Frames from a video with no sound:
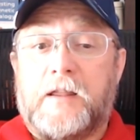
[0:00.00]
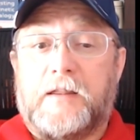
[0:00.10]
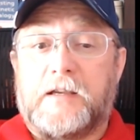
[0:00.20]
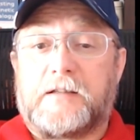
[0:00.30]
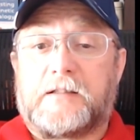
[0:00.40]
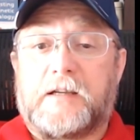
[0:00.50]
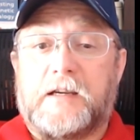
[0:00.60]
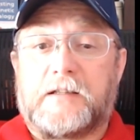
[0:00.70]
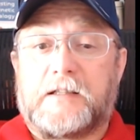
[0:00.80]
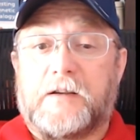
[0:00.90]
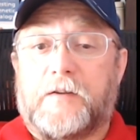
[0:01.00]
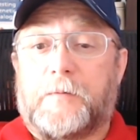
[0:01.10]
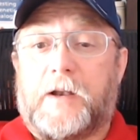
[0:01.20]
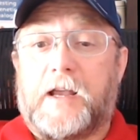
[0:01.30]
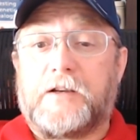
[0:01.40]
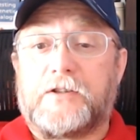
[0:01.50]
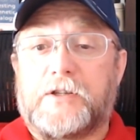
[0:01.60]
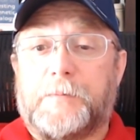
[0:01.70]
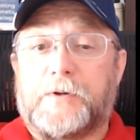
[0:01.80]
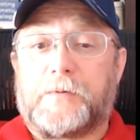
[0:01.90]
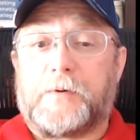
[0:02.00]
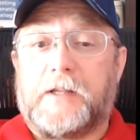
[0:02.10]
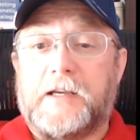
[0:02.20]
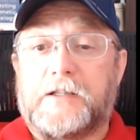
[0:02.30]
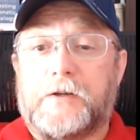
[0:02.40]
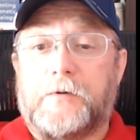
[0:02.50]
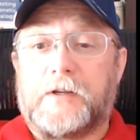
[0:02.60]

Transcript: this is still the relationship between these two.